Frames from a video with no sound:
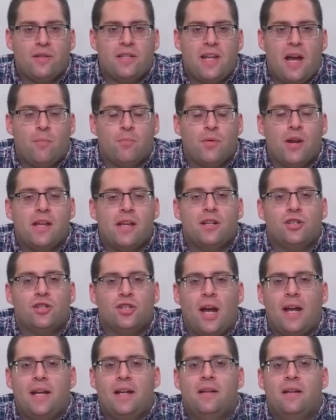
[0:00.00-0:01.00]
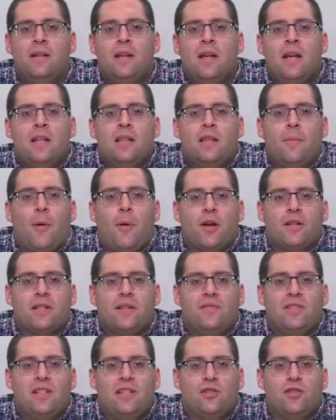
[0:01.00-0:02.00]
outbreak in China, the parks
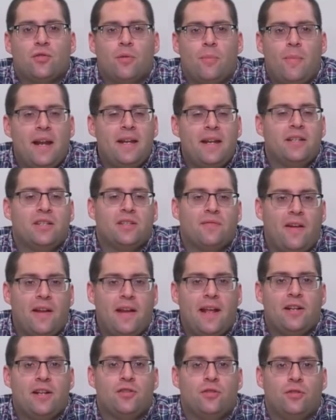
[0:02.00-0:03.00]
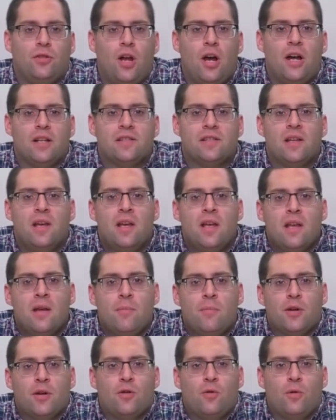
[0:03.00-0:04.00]
have seen tremendous financial loss.
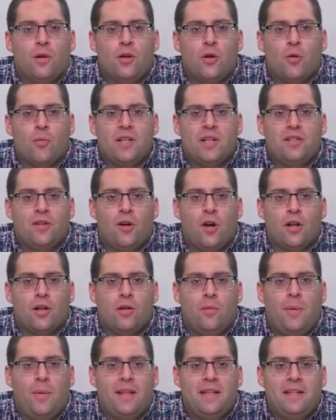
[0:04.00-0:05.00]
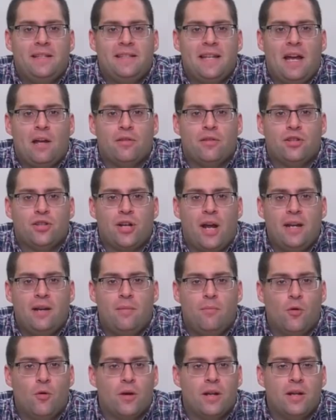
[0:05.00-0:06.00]
But according to a recent article by the South China
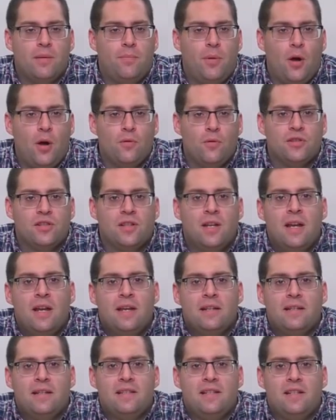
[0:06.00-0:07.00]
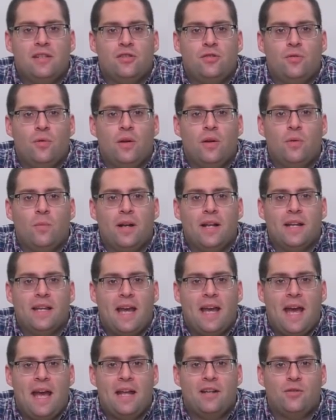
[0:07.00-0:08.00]
Morning Post, Disney is doing what it
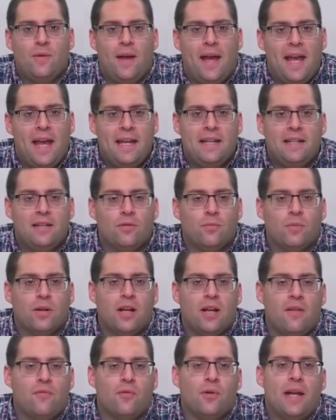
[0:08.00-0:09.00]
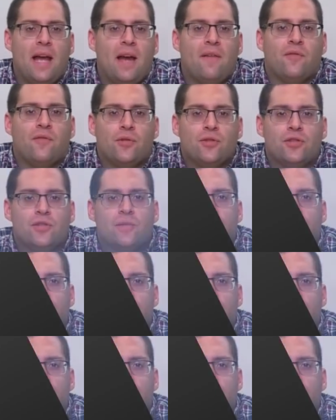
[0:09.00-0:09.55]
can to aid in the recovery efforts.